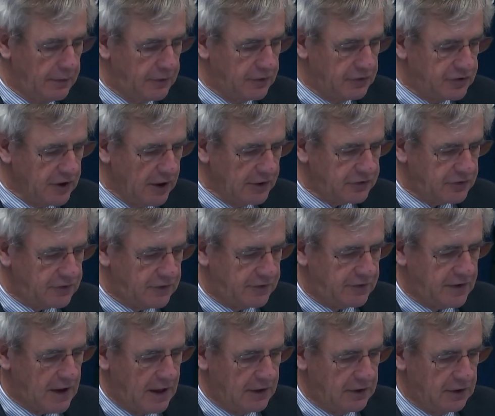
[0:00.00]
The judge
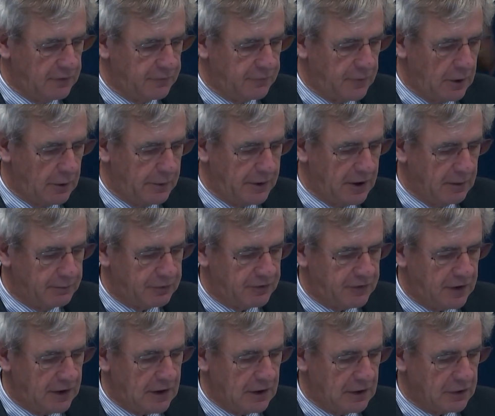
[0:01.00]
decided, following a
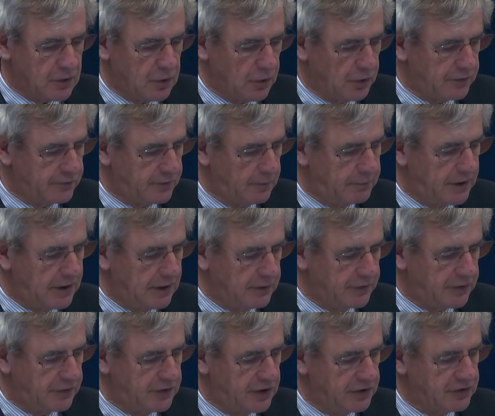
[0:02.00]
particular Court of Appeal
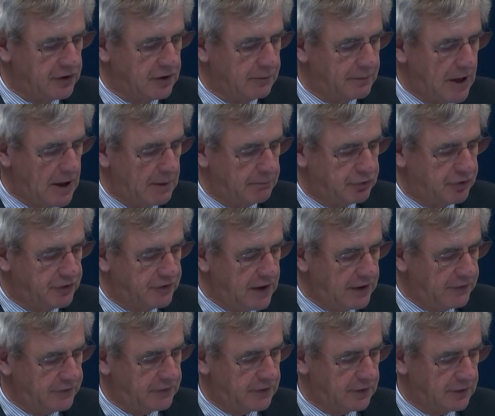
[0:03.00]
decision about
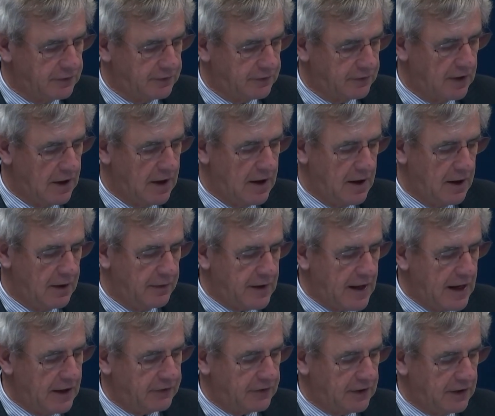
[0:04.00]
protesters,
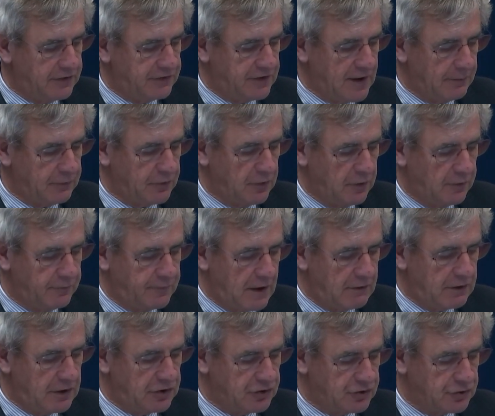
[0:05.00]
that, except on a
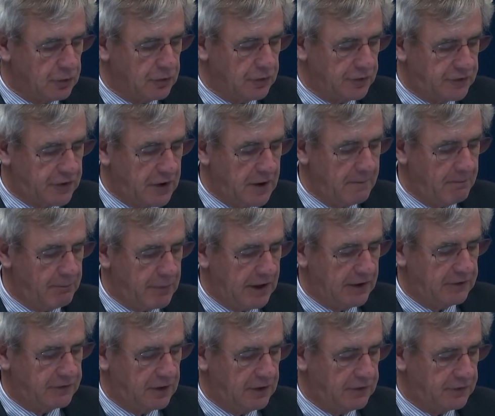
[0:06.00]
very short-term
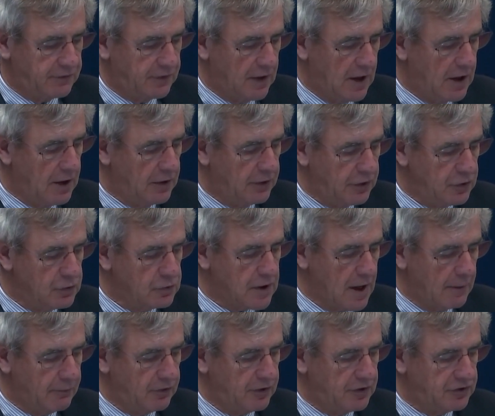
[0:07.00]
basis,
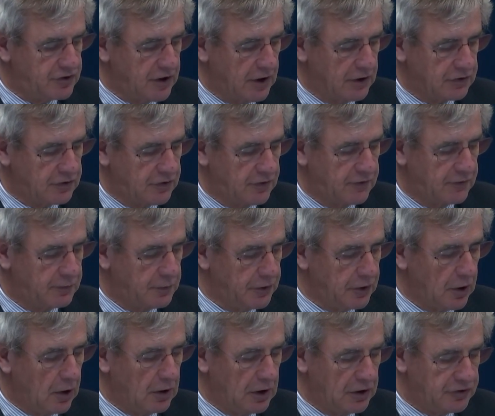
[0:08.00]
newcomer injunctions were
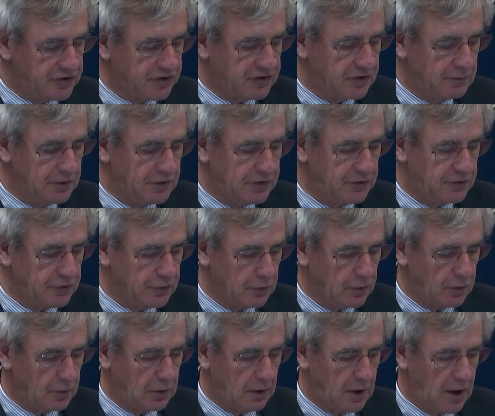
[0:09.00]
not legitimate at
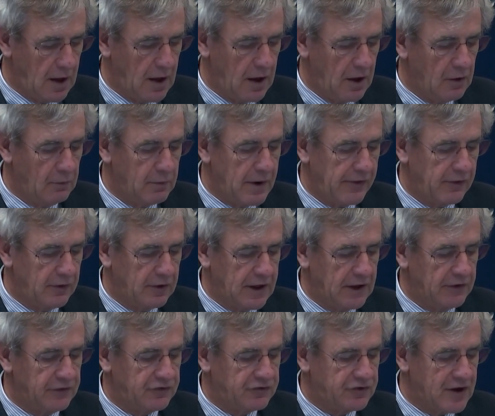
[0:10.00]
all, whether
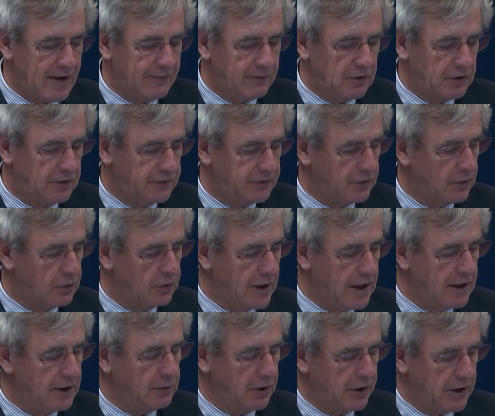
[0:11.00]
against travellers or
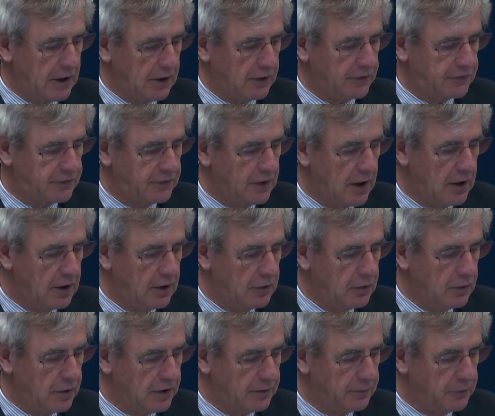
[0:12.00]
anyone else
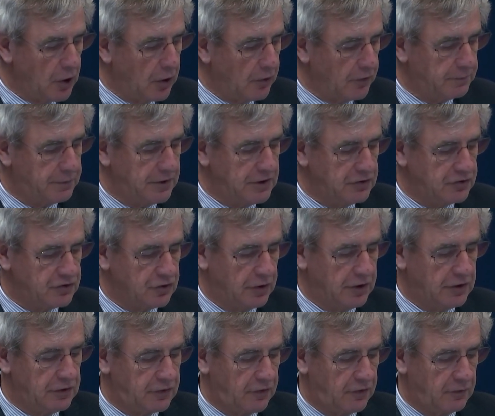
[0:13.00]
who had not been
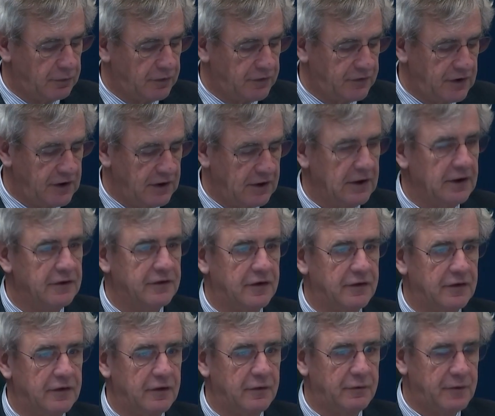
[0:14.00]
joined to the proceedings
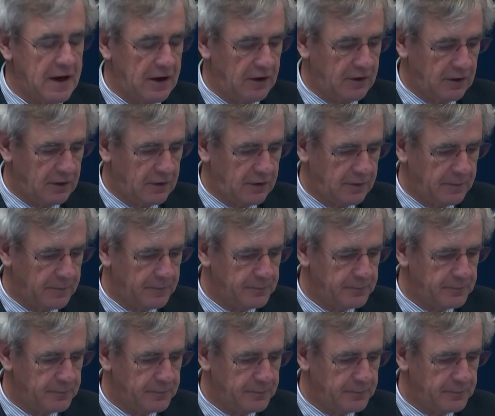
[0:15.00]
as a defendant.